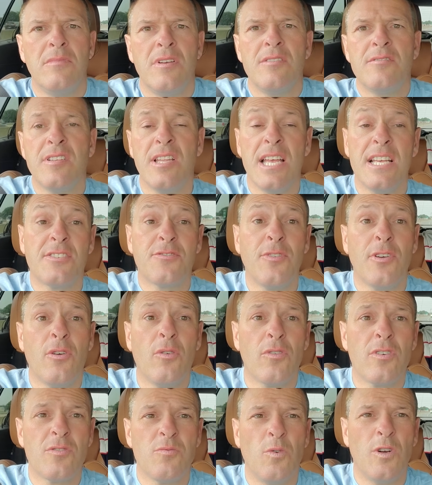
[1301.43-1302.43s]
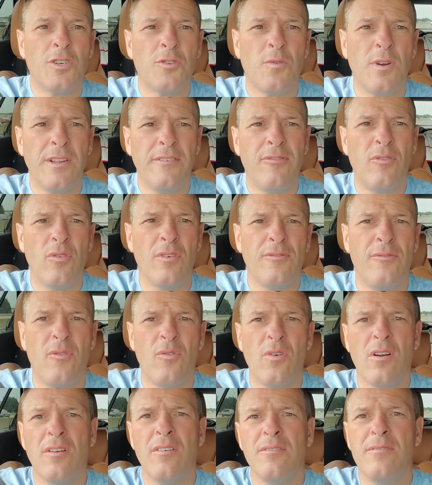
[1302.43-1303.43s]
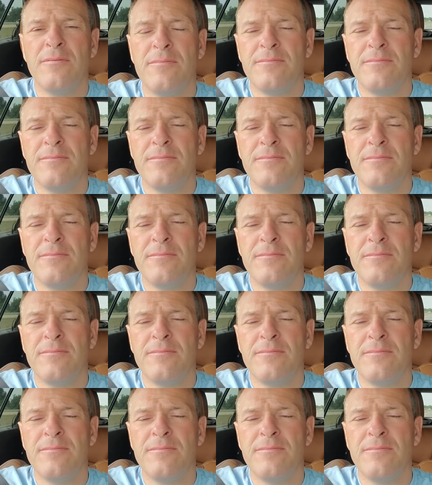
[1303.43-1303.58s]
His last three quarters, 124-4.